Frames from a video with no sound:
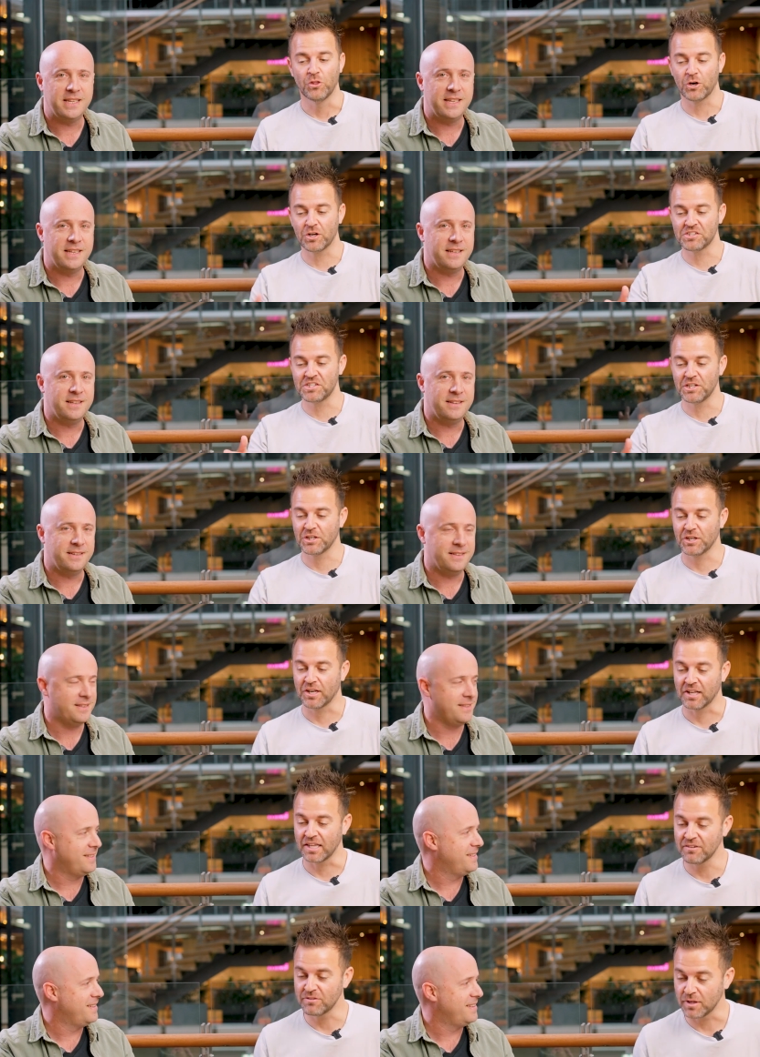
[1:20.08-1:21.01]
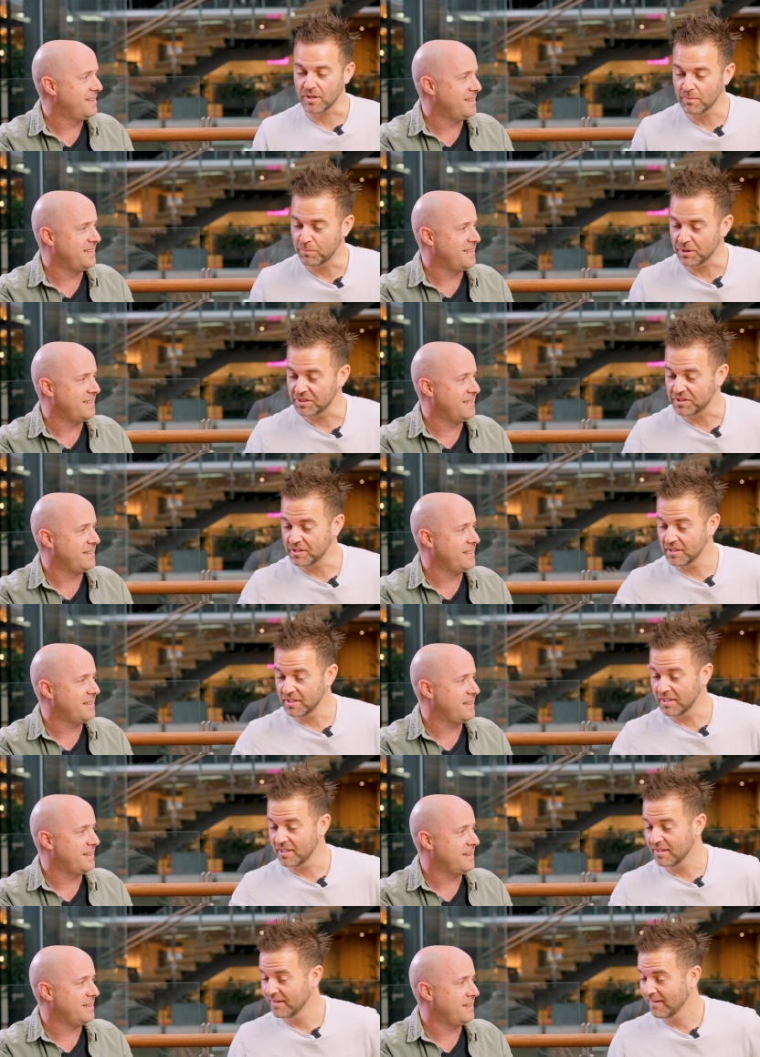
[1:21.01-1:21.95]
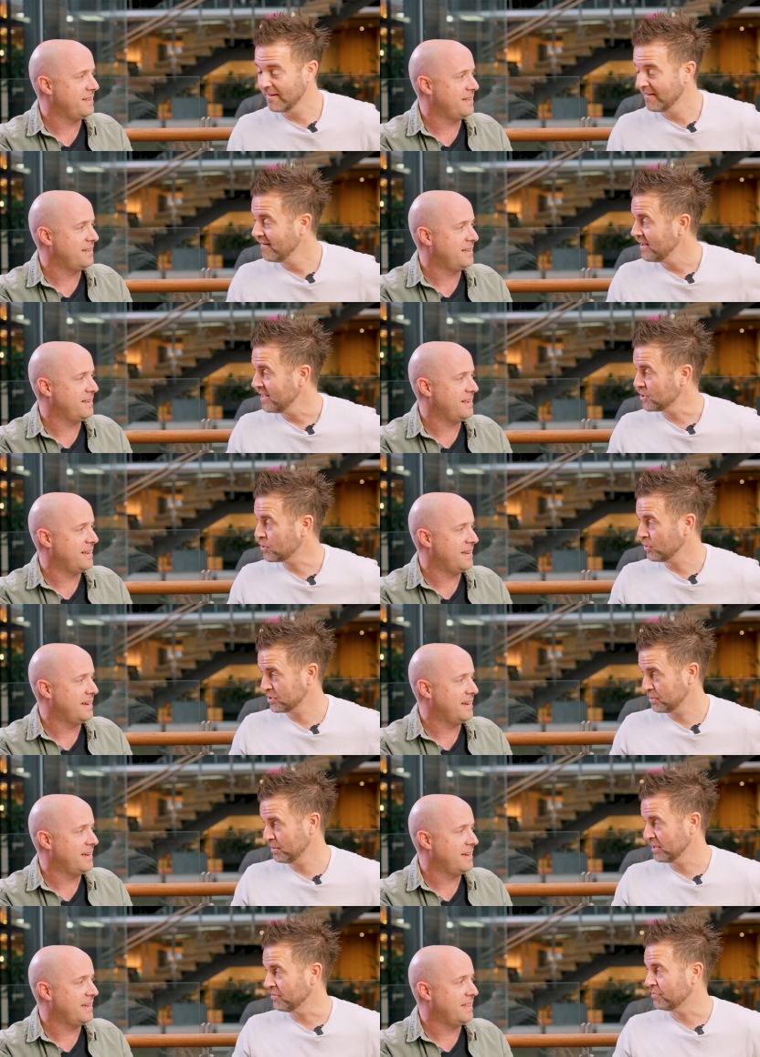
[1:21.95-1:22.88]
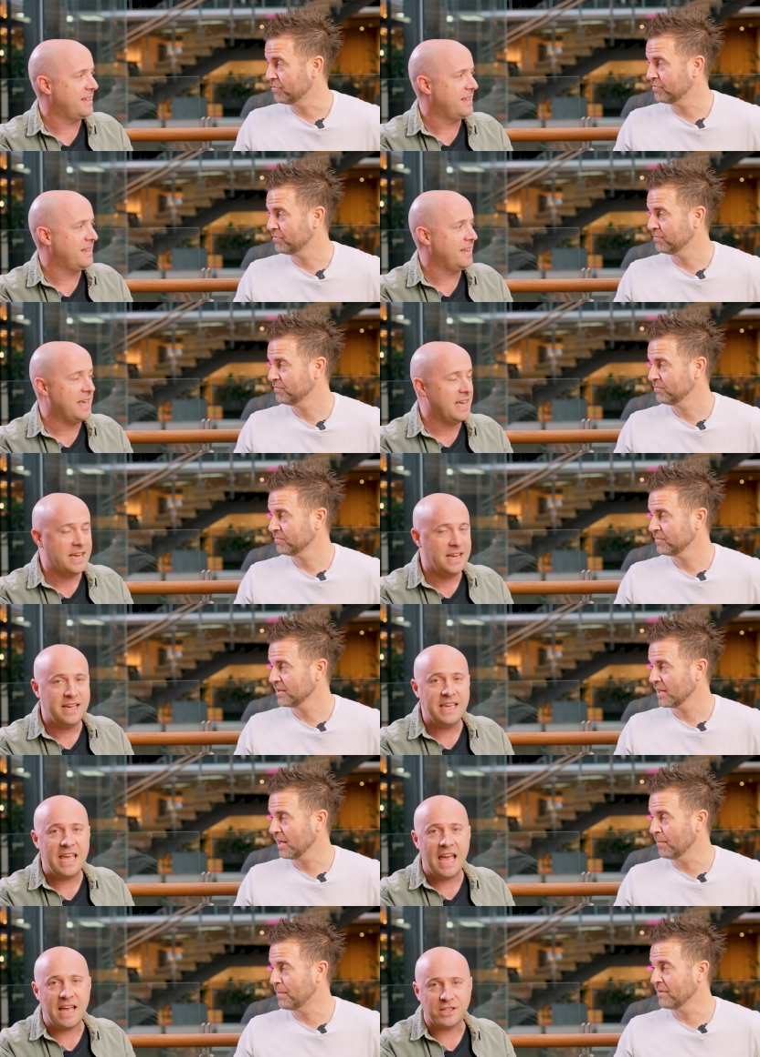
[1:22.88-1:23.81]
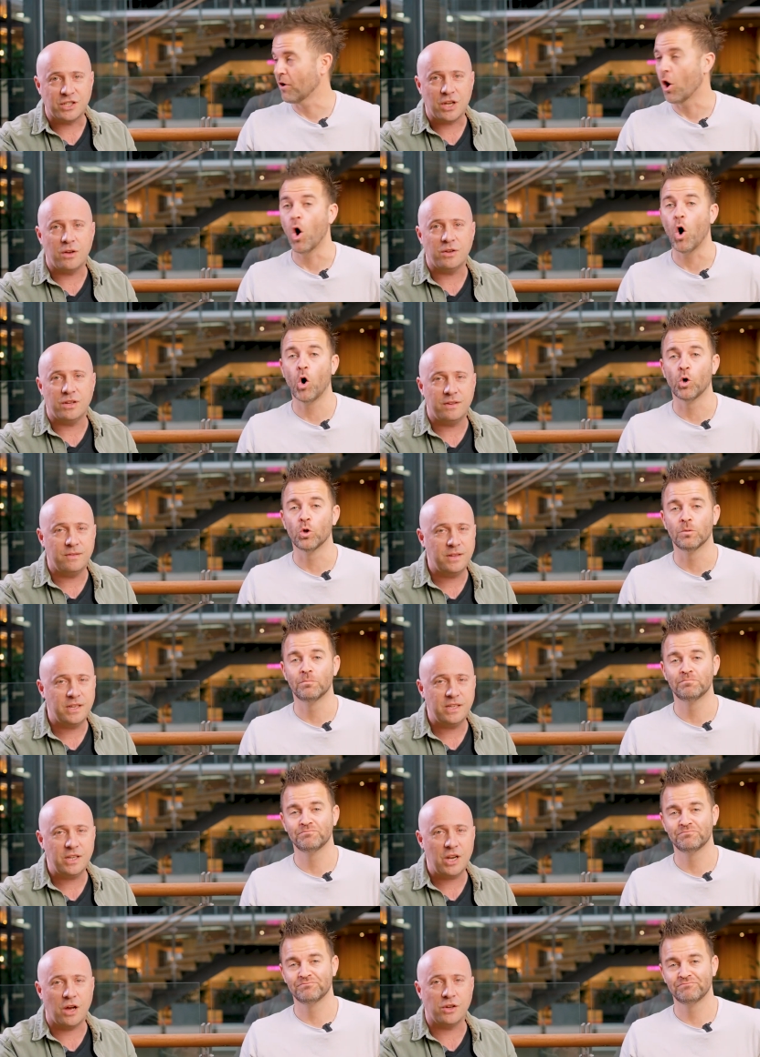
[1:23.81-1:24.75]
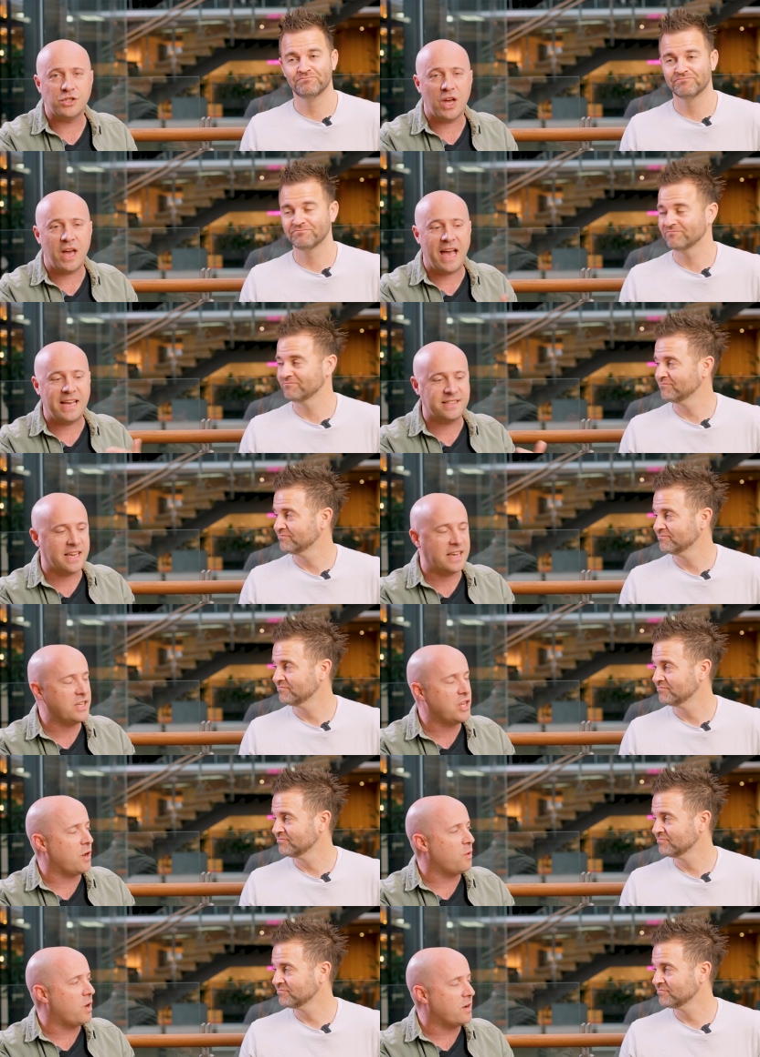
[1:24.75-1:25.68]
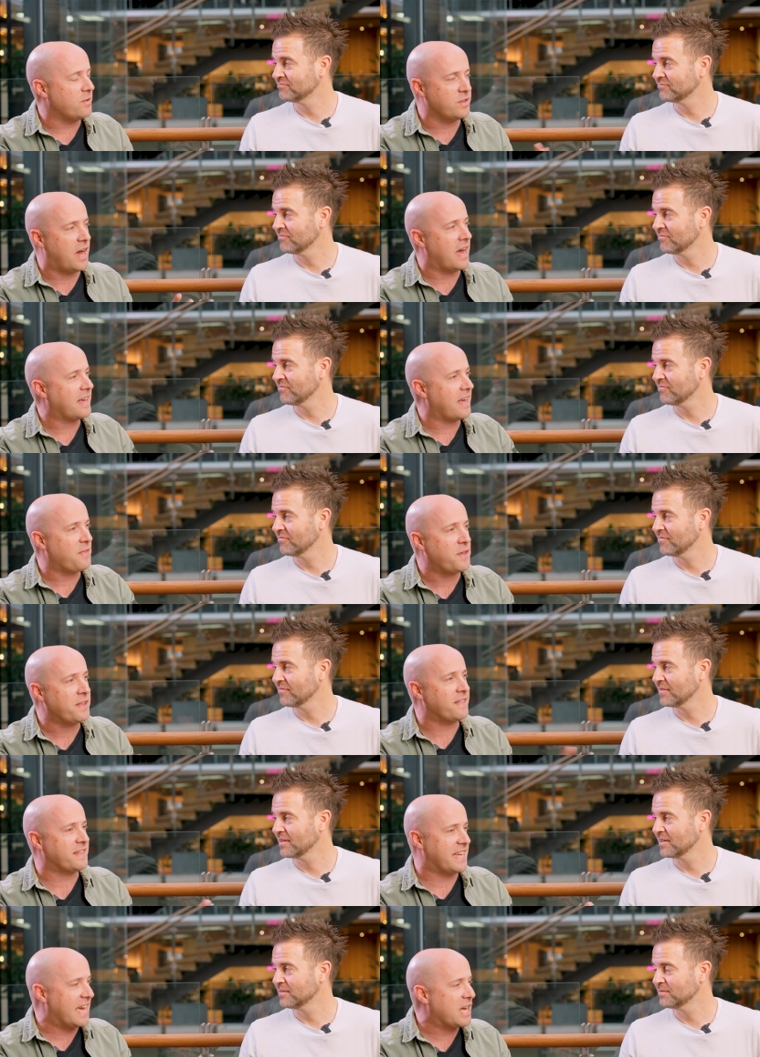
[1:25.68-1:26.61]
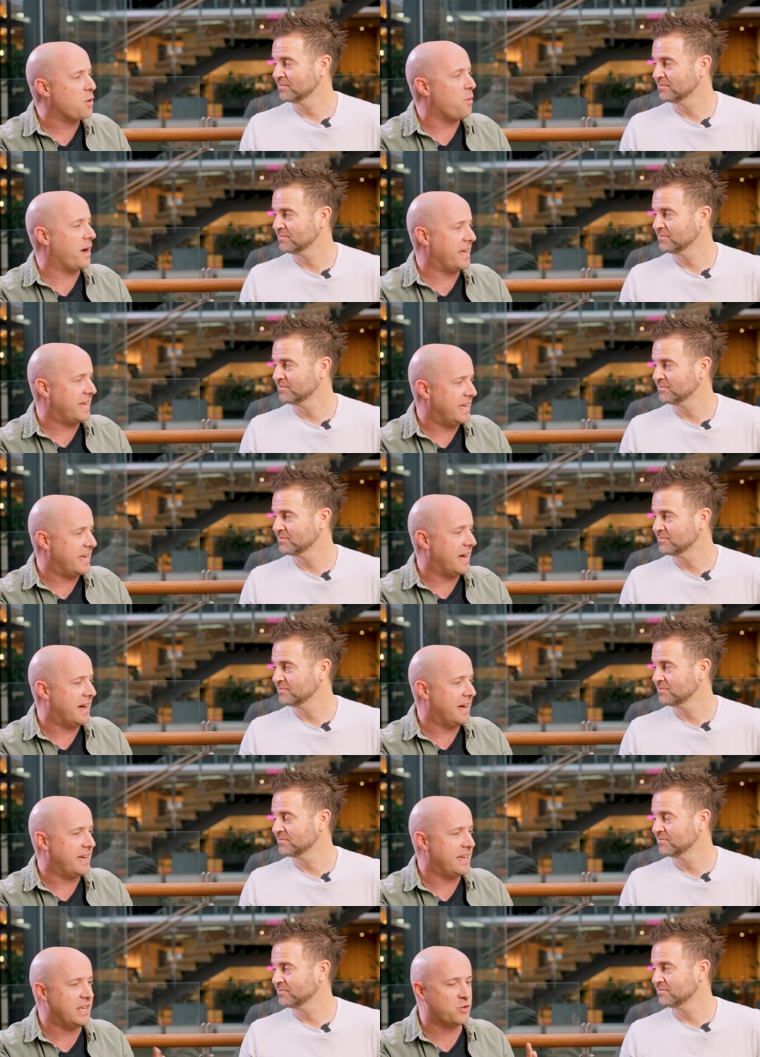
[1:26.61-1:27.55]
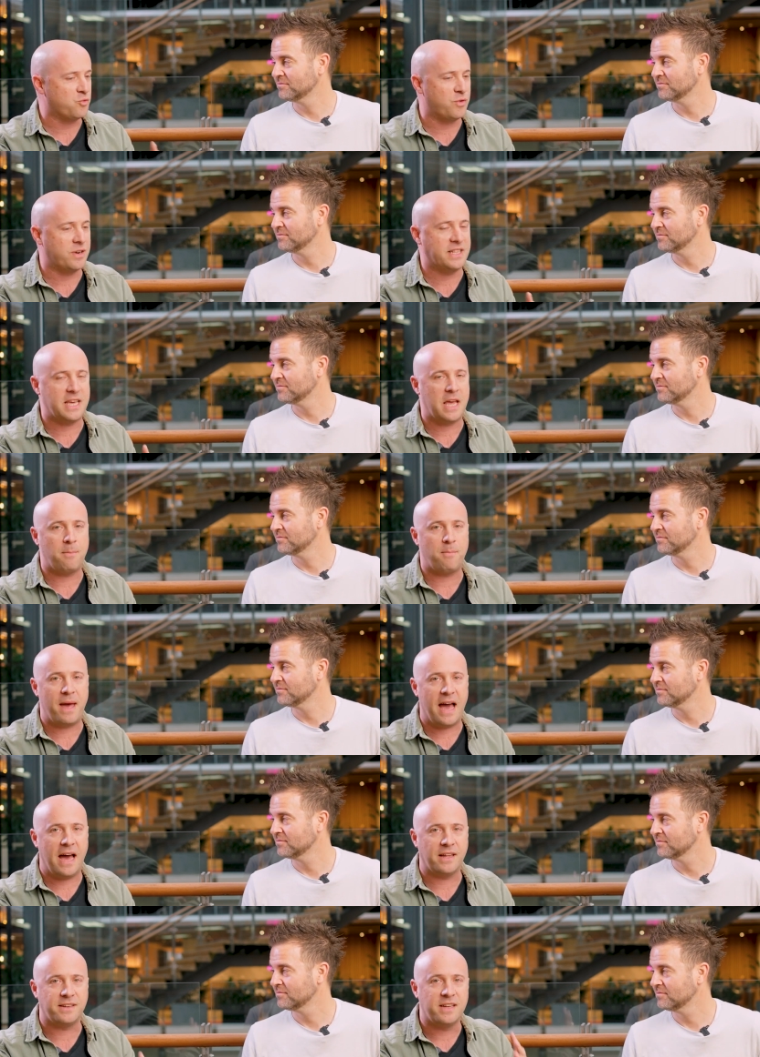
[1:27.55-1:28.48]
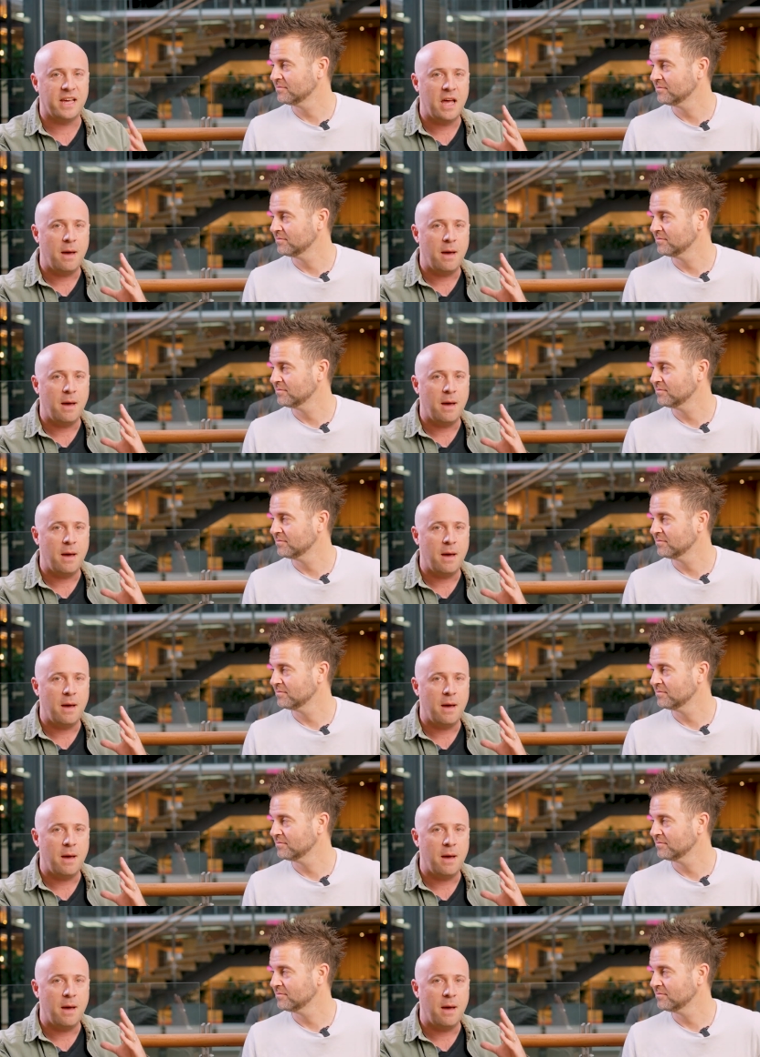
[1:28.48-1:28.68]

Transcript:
Speaker 1: not as he's going to leaving, but he caused a bit of
Speaker 2: yeah, a bit of a hole. You know, so as you know, I think the takeaway here is really about